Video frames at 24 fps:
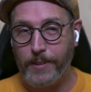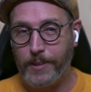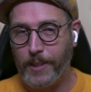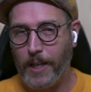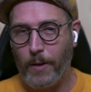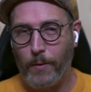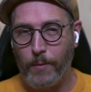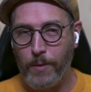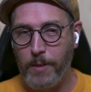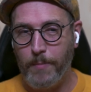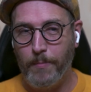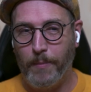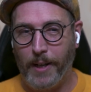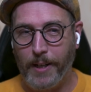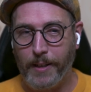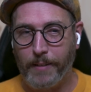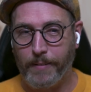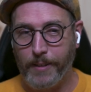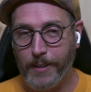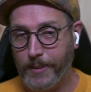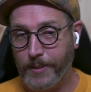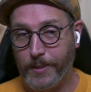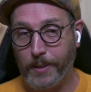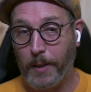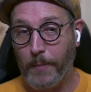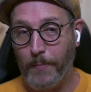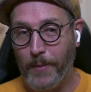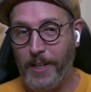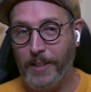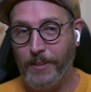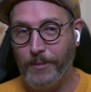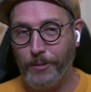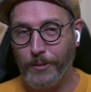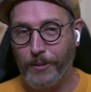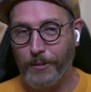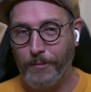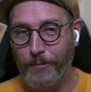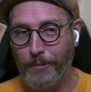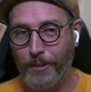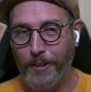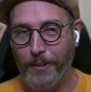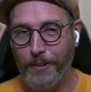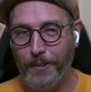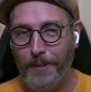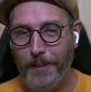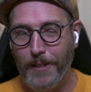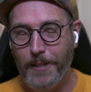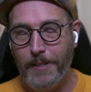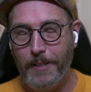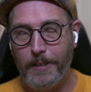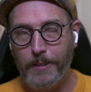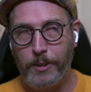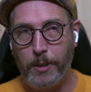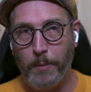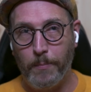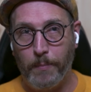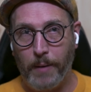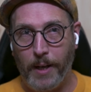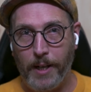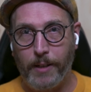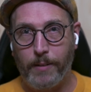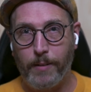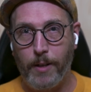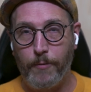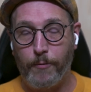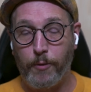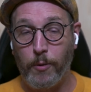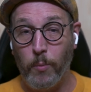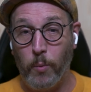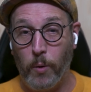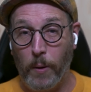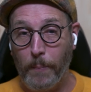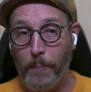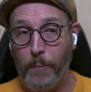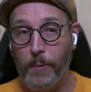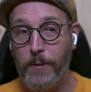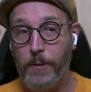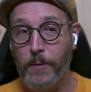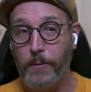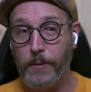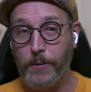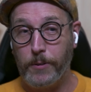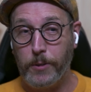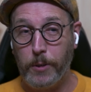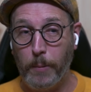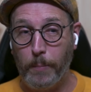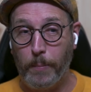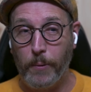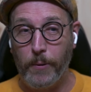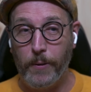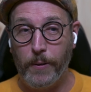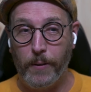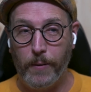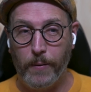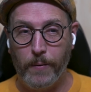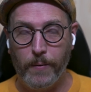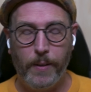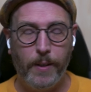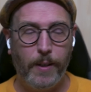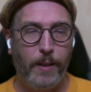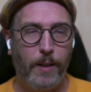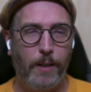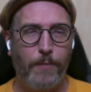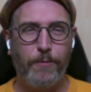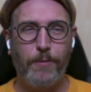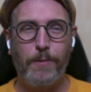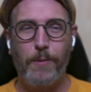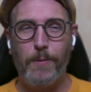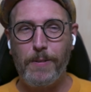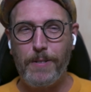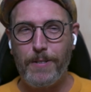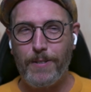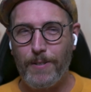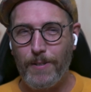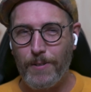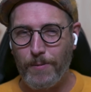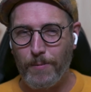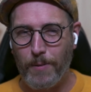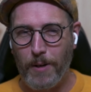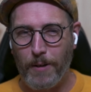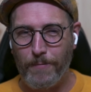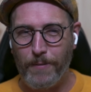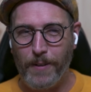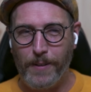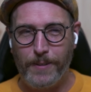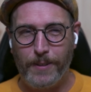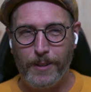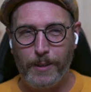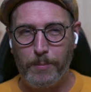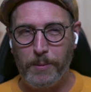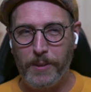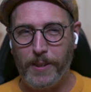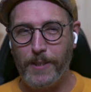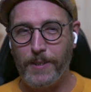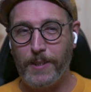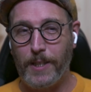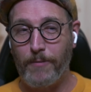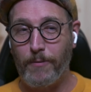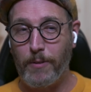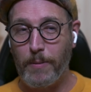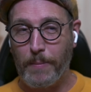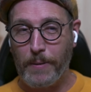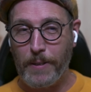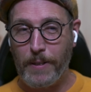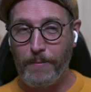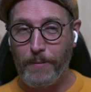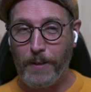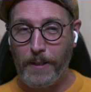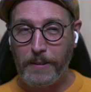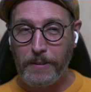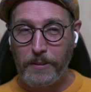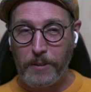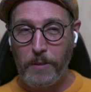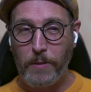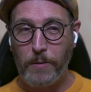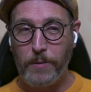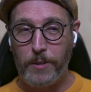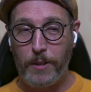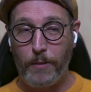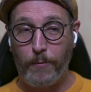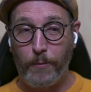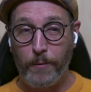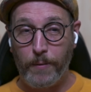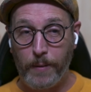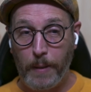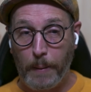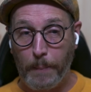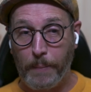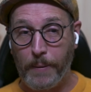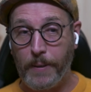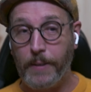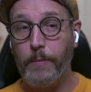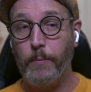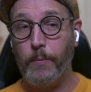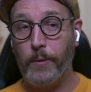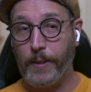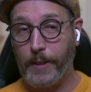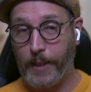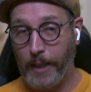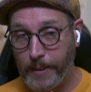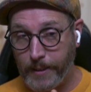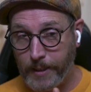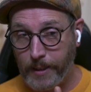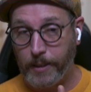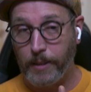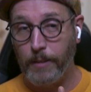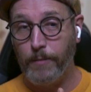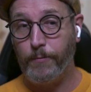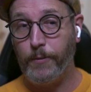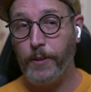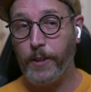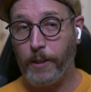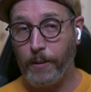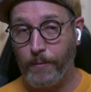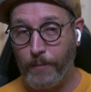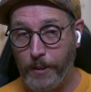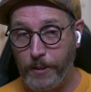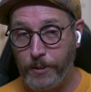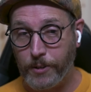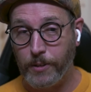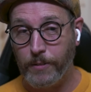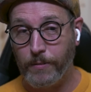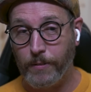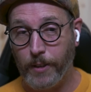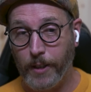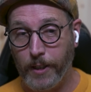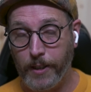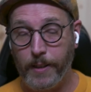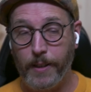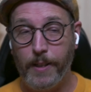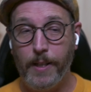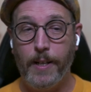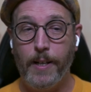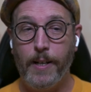Tauri migrate is a command you can run to migrate from 1.0 to 2.0. Of course, there's rough edges because everybody writes code differently, but it will get the configuration right.